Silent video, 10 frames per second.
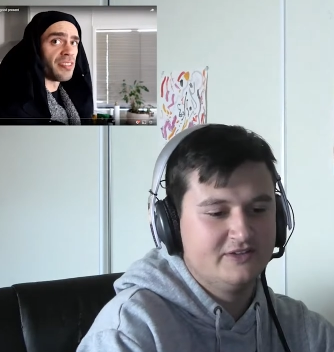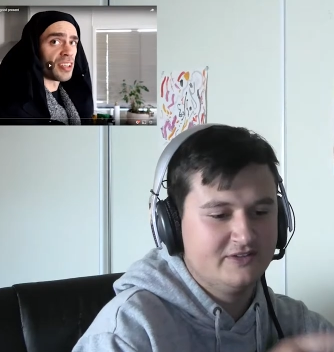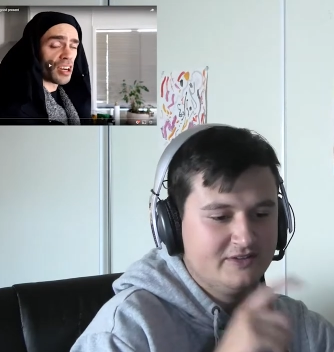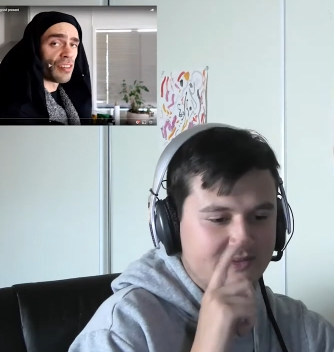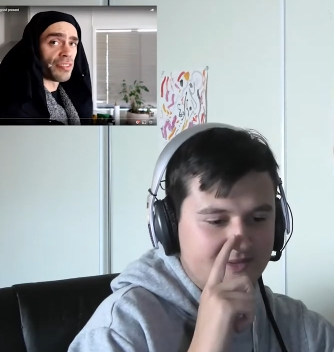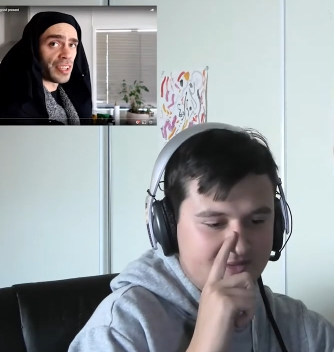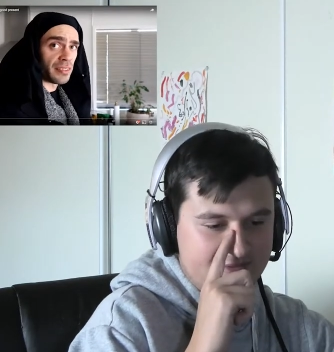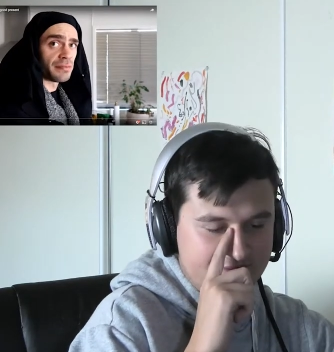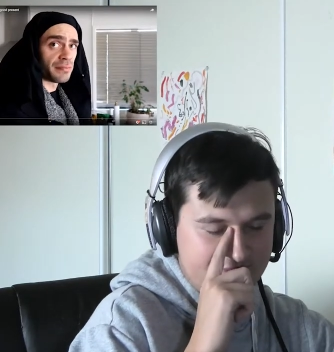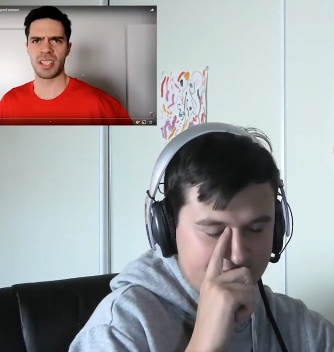Speaker 1: For coffee.
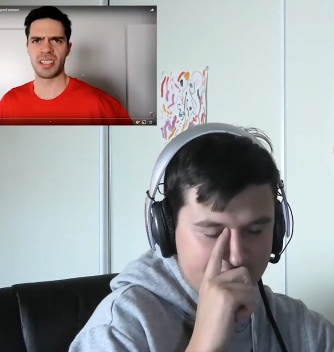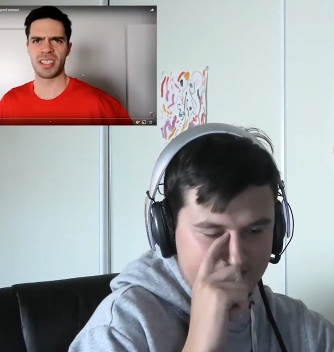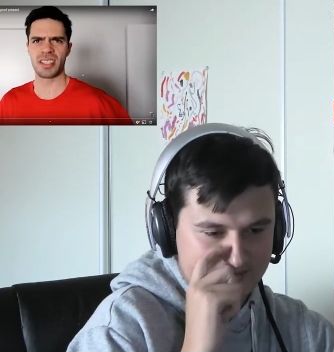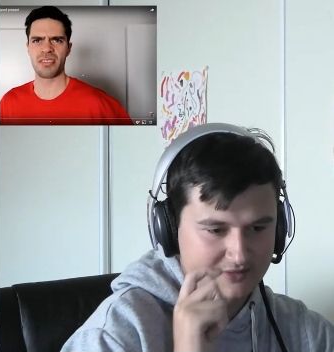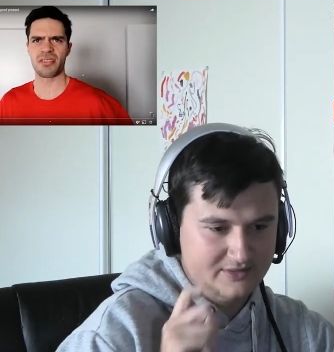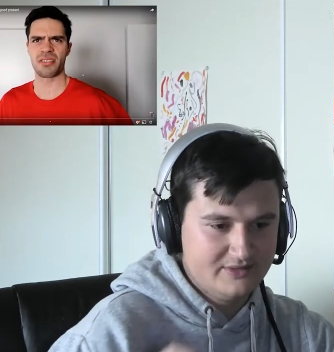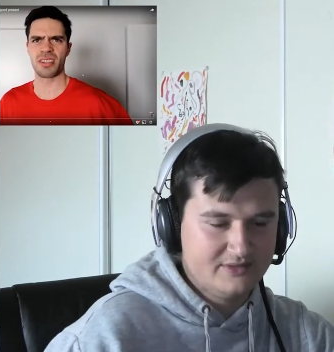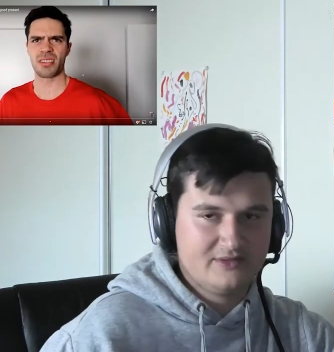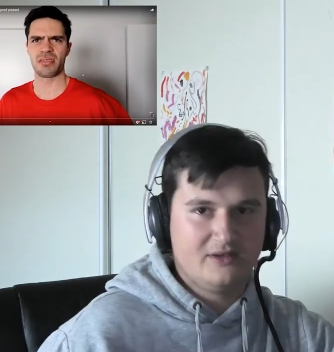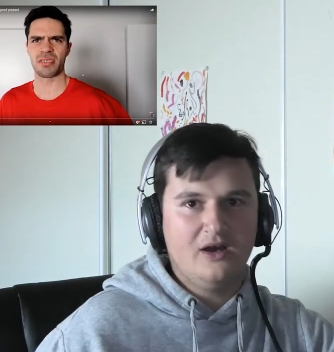Dad doesn't even drink coffee.